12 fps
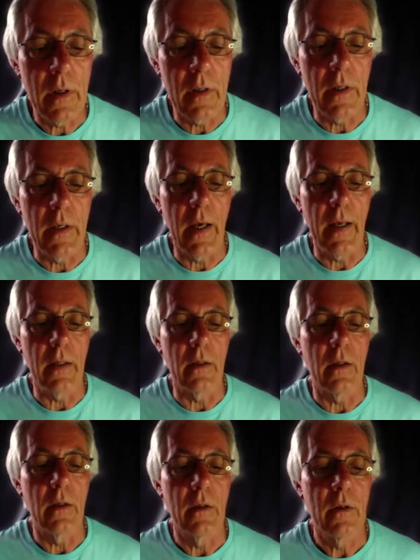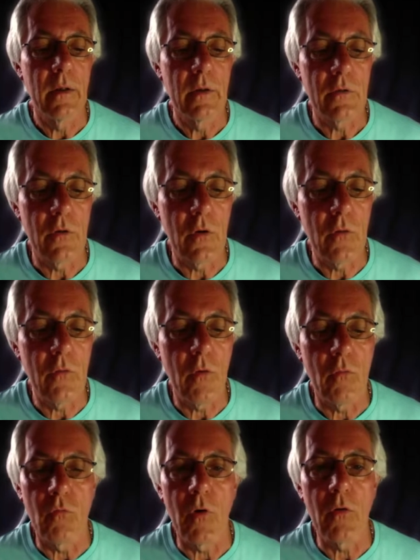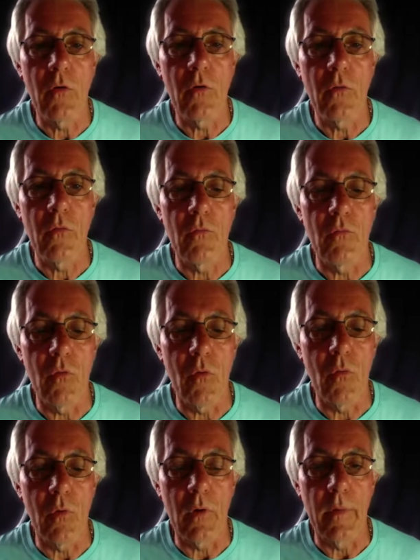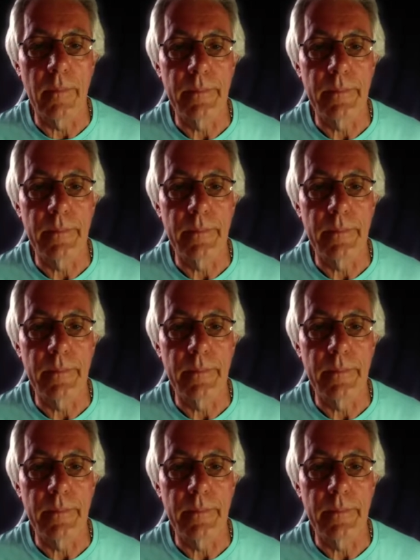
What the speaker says: R-E-L, John Ronald Rule.